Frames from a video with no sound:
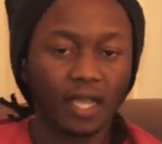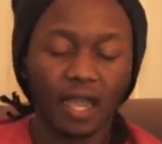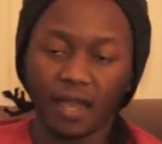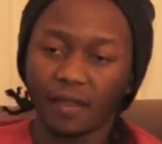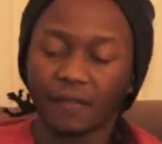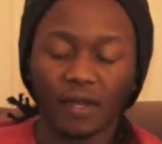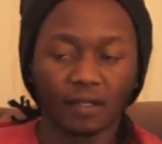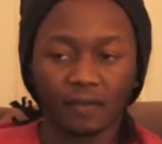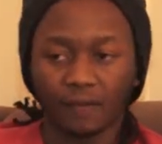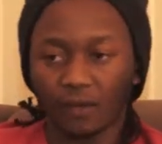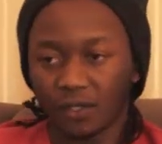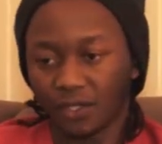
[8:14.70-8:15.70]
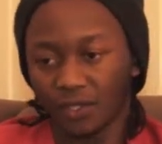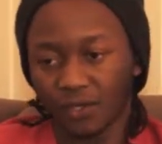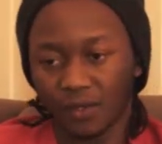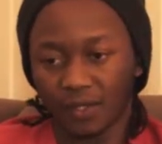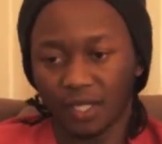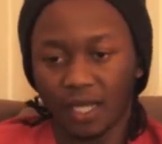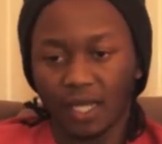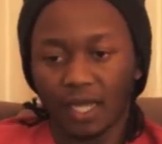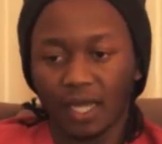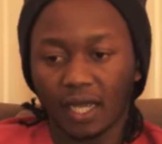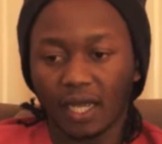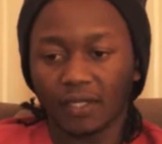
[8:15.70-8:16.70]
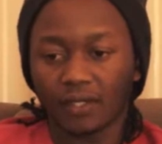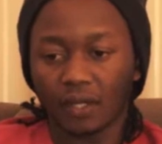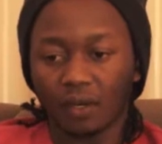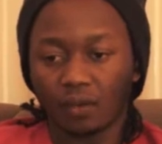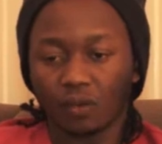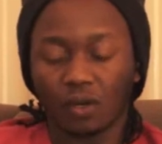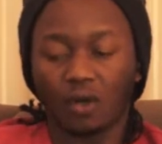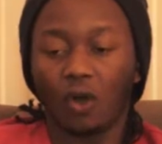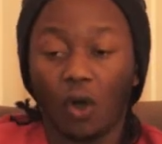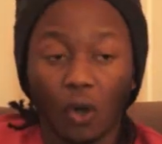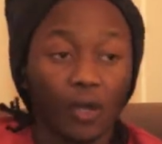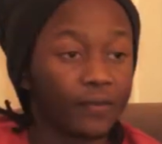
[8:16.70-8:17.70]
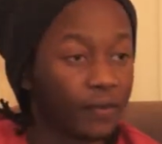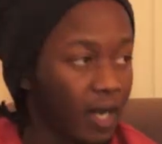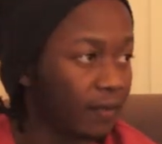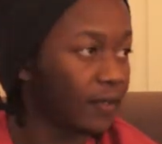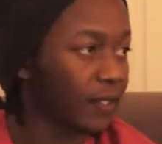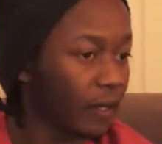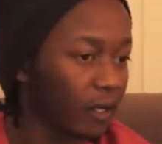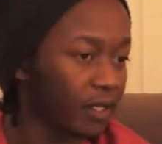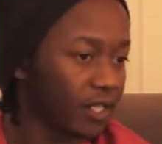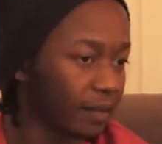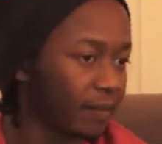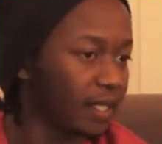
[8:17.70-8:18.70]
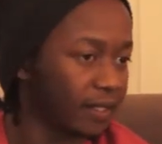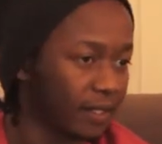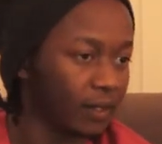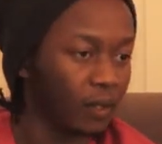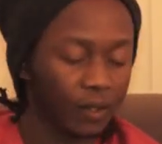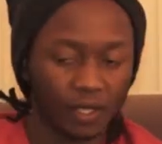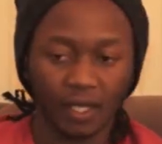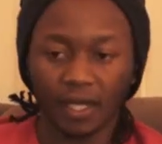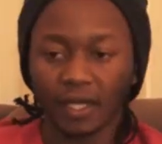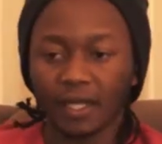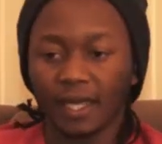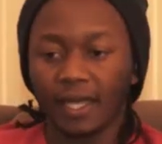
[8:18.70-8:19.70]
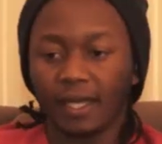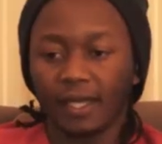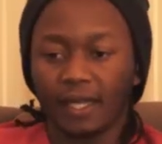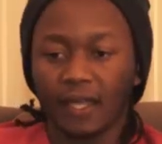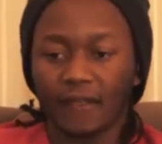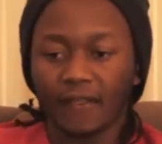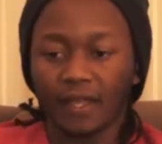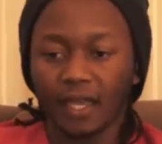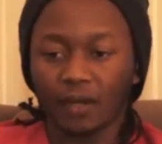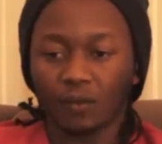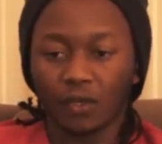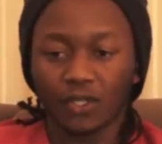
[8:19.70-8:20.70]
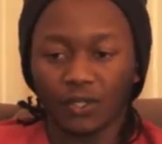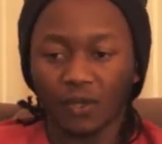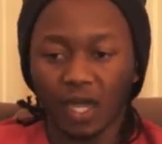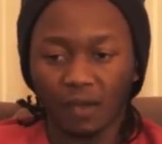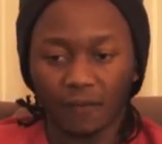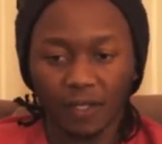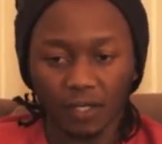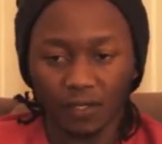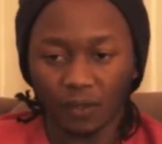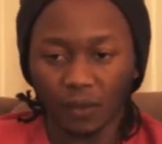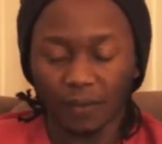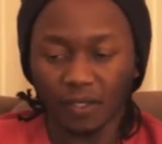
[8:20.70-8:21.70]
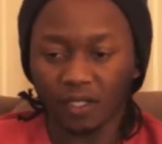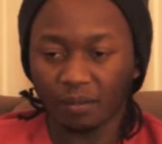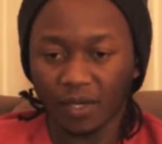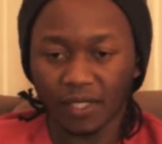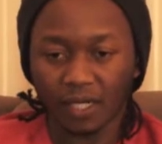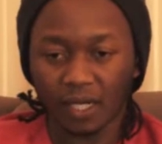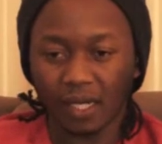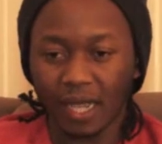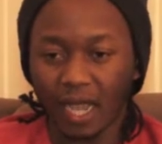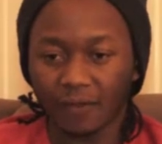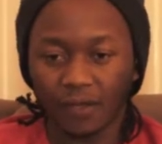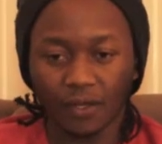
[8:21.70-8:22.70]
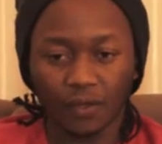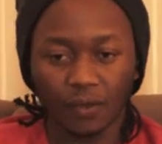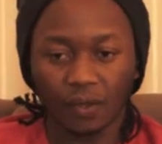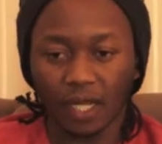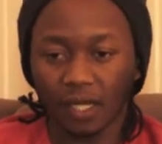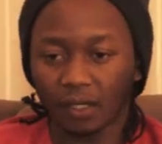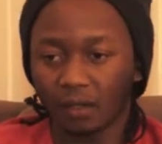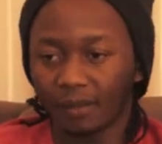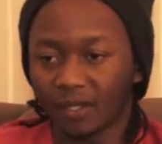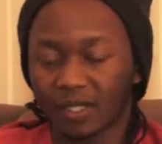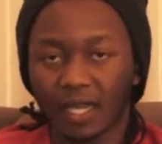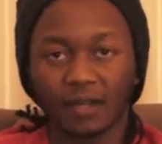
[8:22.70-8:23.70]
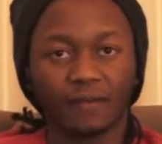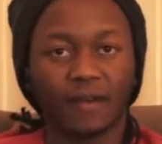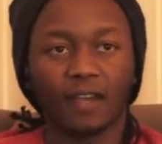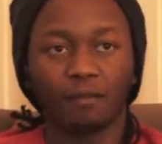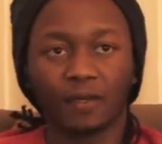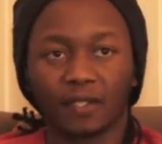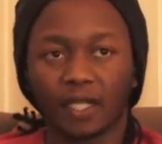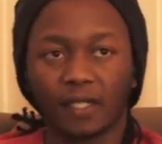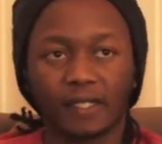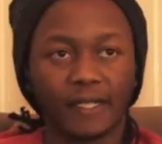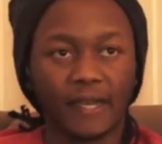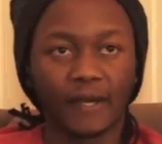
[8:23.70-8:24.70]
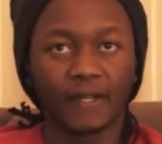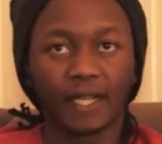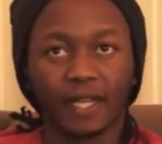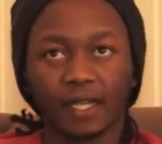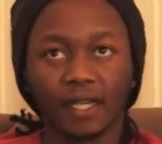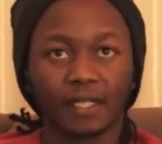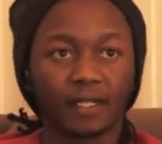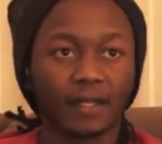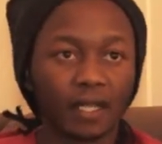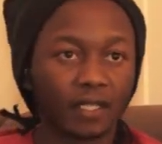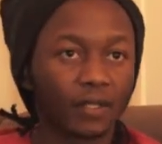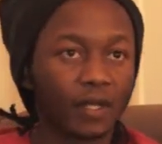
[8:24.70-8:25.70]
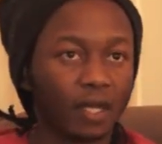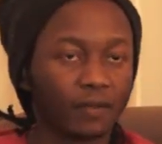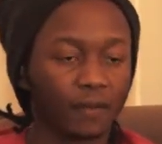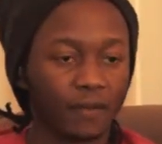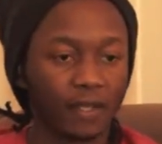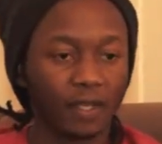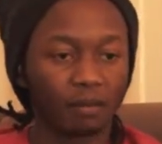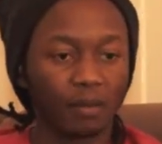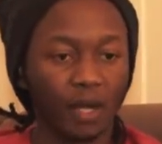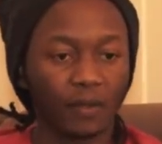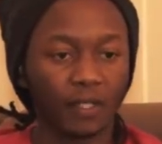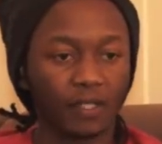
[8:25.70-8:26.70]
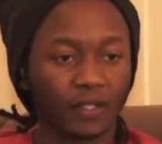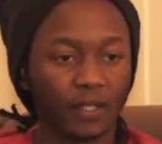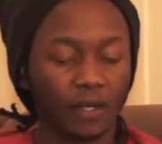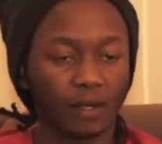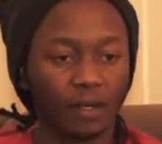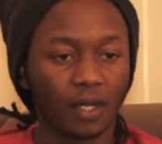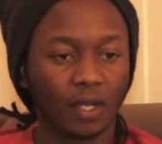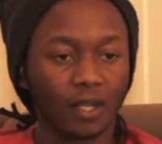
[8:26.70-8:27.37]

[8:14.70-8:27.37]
Yeah, 8,040 euros. And so, or if you have a scholarship, that's still okay. And then once you have these 2 things, basically, I think you're like almost 95% done. And the next thing you have to think about is your